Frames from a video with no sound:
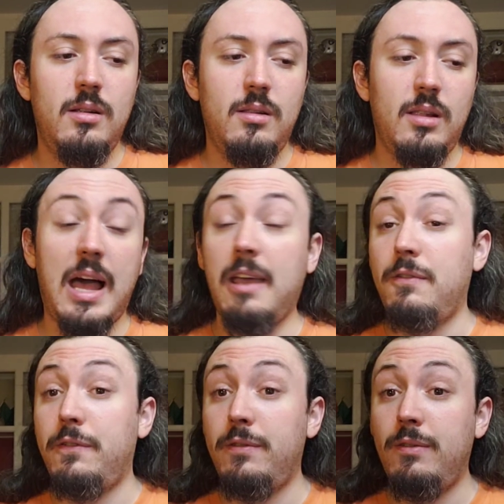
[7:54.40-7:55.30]

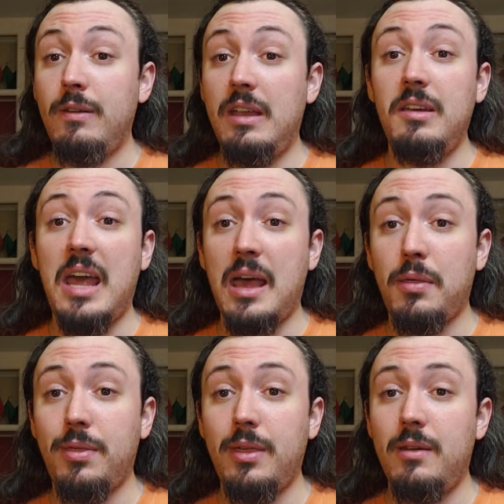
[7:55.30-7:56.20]
life and
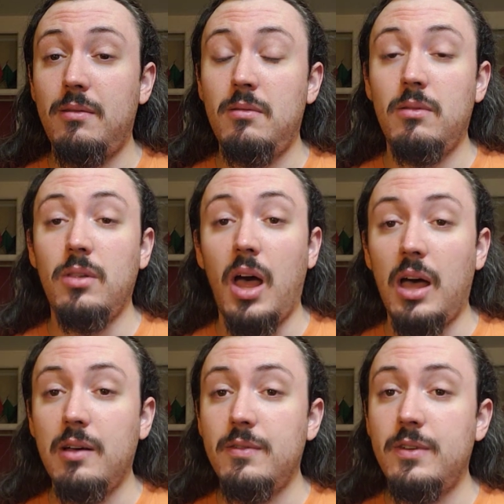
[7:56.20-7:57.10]
death and
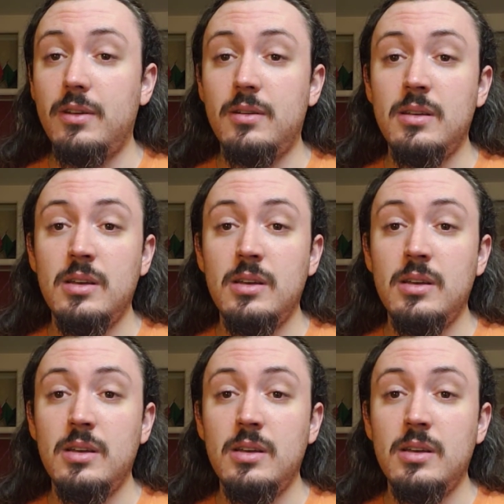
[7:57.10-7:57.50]
love and